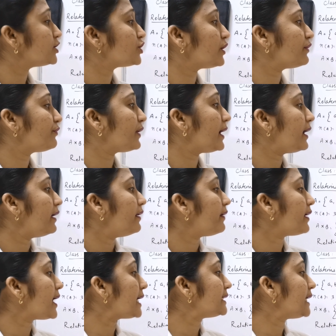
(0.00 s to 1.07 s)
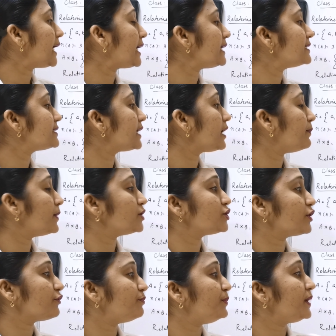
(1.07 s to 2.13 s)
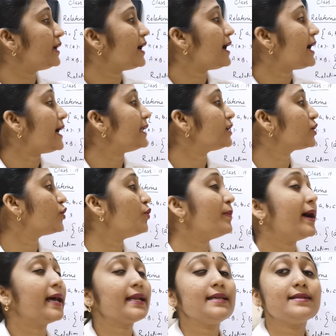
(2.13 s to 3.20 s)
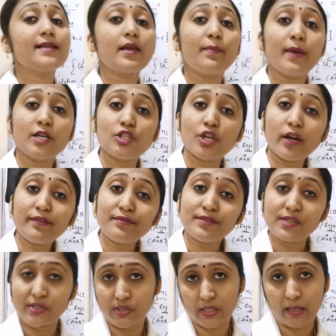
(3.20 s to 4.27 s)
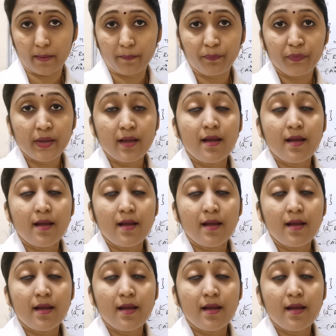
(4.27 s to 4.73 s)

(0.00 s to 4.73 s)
image of A, Radha is the image of B and Kumar is the image of C.